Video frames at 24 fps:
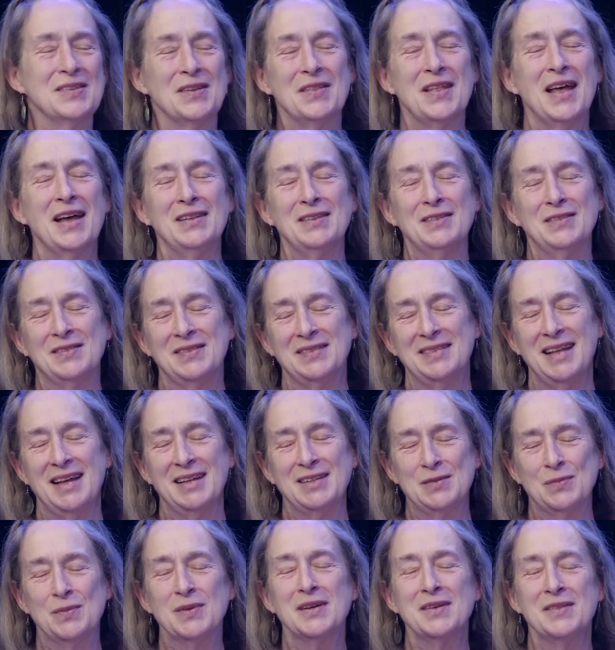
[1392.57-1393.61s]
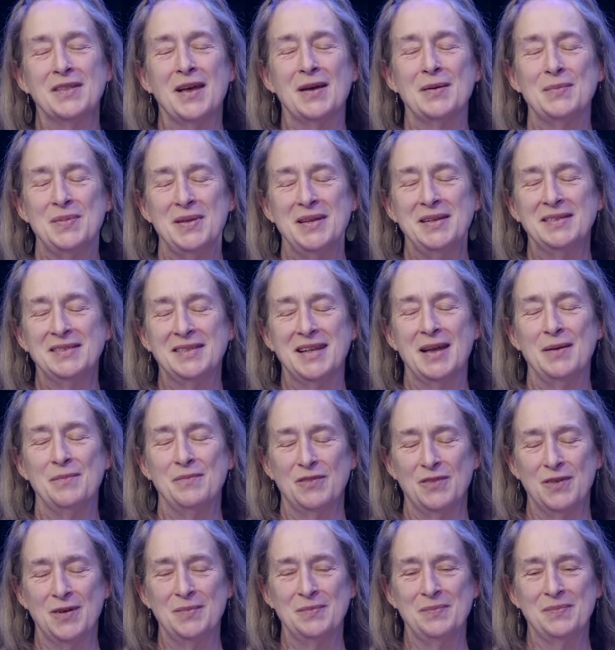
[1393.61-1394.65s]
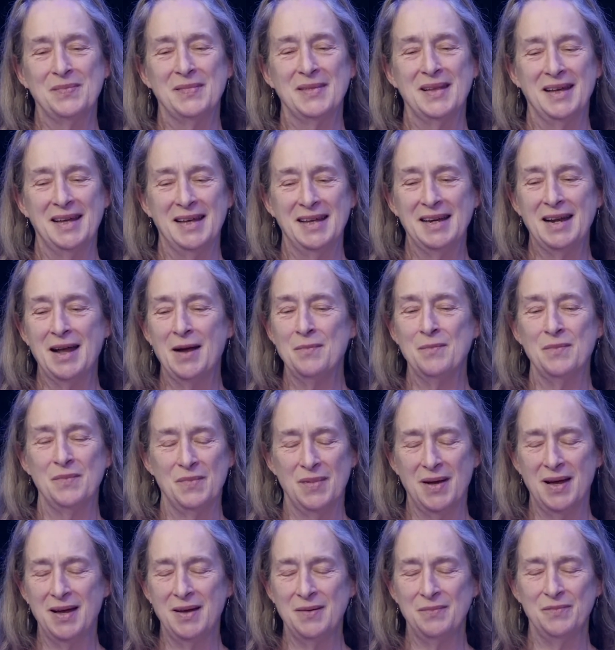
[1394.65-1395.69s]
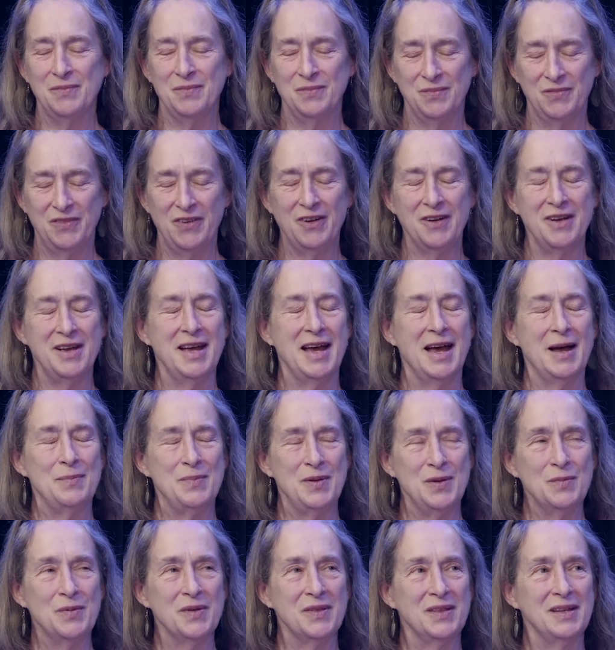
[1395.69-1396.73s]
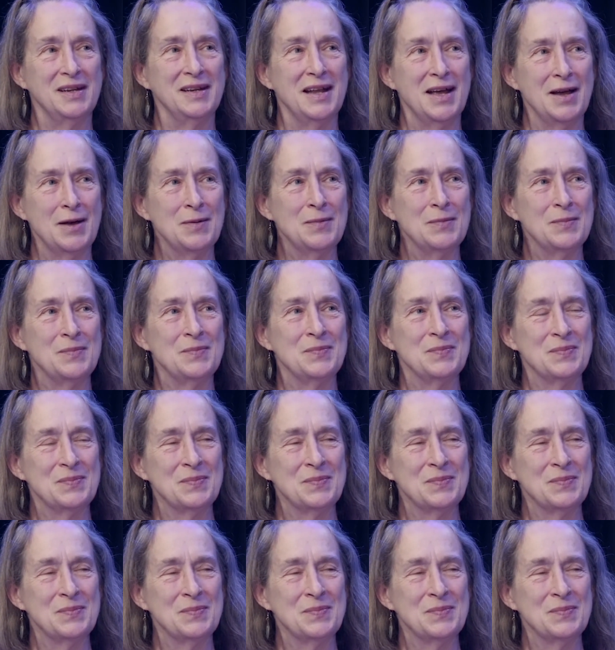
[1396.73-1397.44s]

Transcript: So that's where that piece came from, and I'm very happy with it now.